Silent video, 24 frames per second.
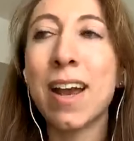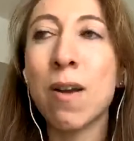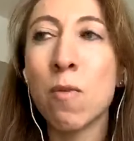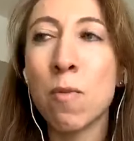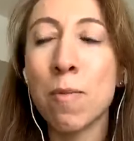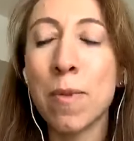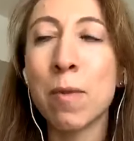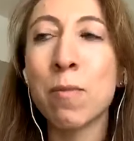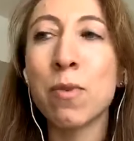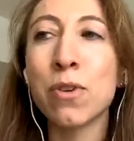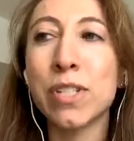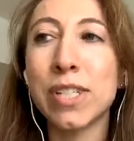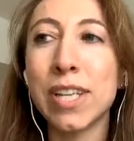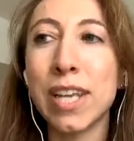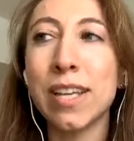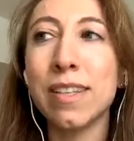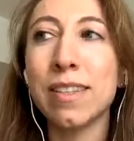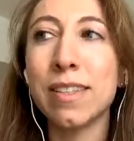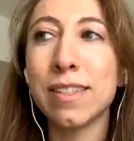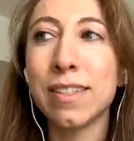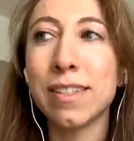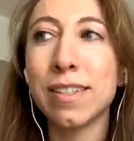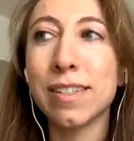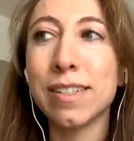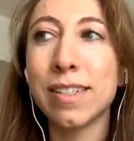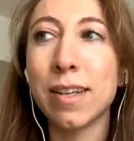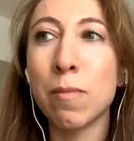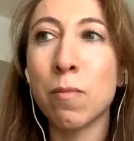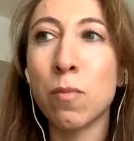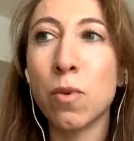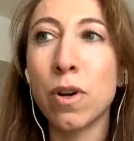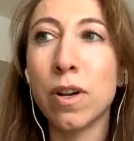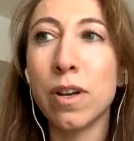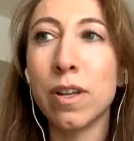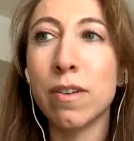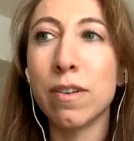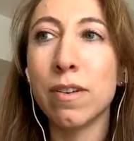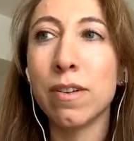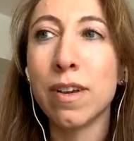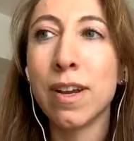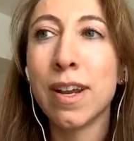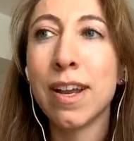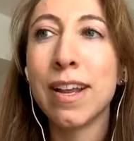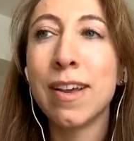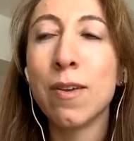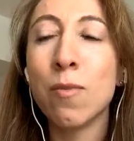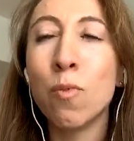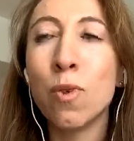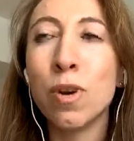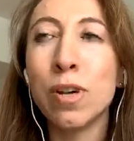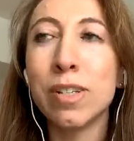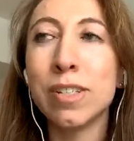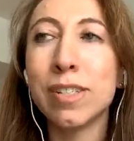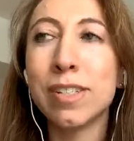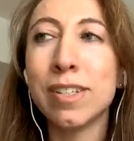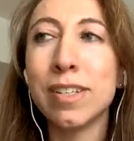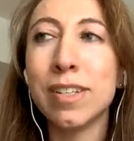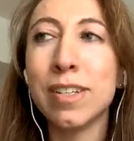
remember saying this to someone was,